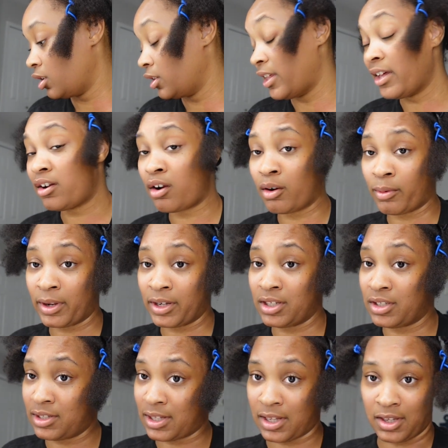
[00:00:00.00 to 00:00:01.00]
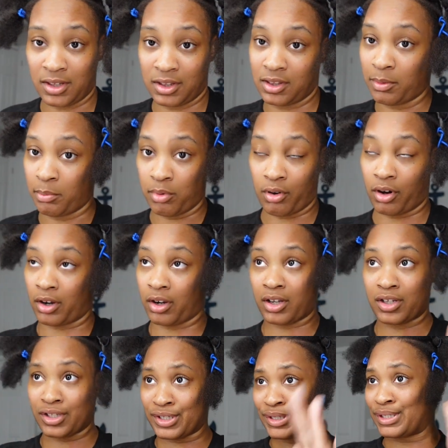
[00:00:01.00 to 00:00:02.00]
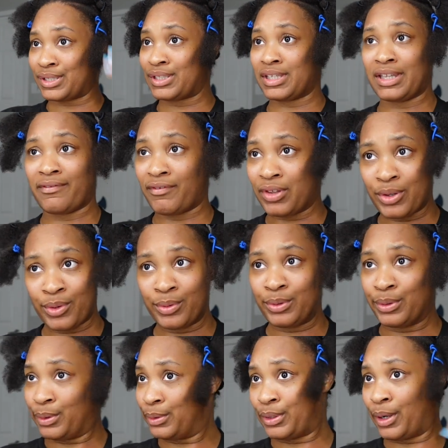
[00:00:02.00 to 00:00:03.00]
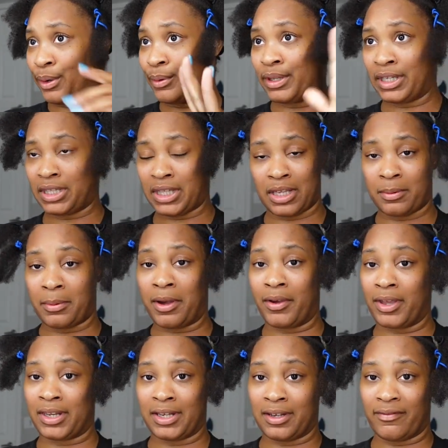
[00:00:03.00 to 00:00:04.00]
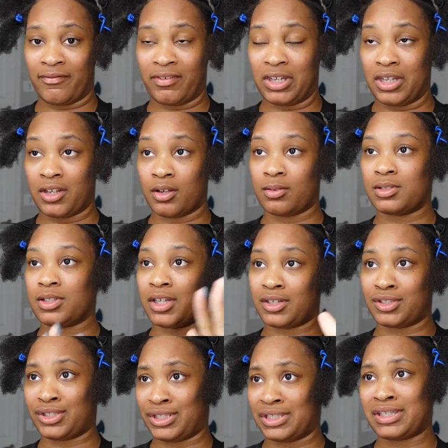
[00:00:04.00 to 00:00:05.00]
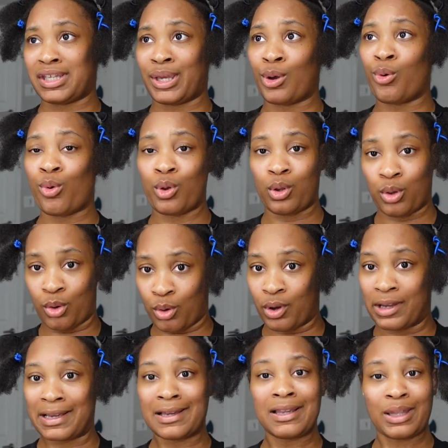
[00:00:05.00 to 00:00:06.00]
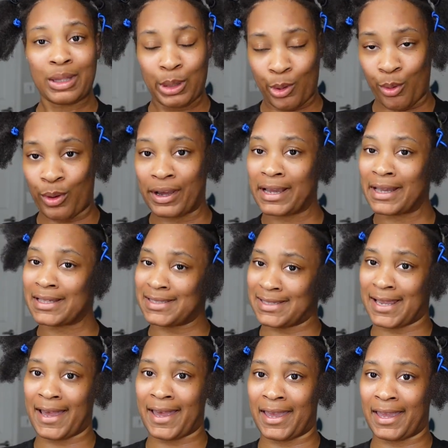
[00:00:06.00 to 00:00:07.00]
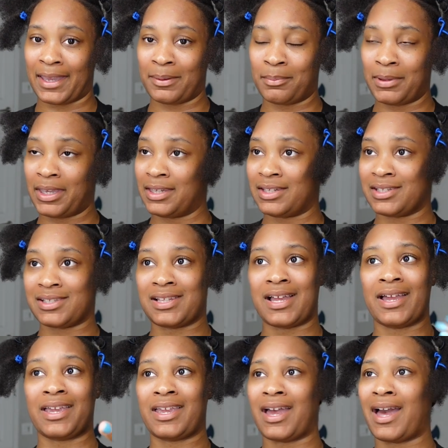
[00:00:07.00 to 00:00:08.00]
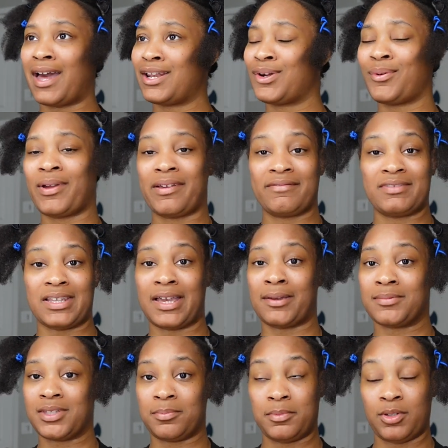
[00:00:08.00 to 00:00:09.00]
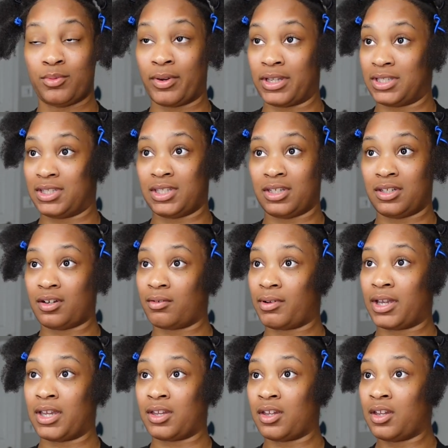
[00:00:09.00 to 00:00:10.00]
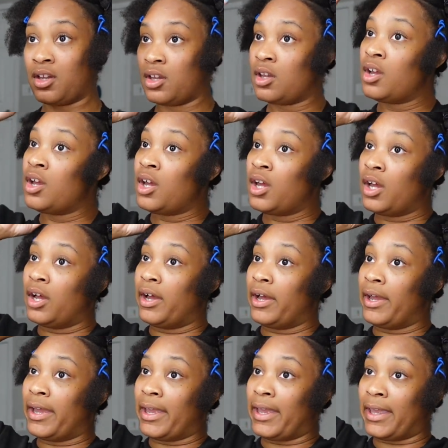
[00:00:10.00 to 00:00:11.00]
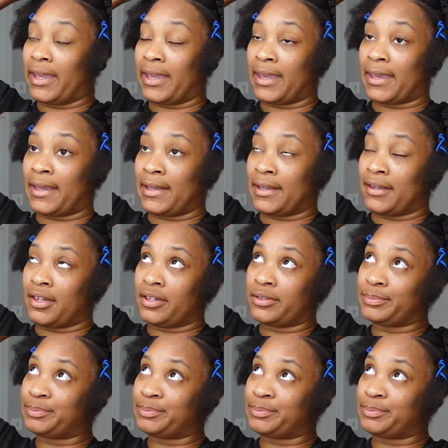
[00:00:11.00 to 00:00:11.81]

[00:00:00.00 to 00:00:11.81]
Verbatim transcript: That already set the bar, because if you don't know anything about editing videos, that shit take a long, long time. And it's like, I don't have time to be wasted, okay? And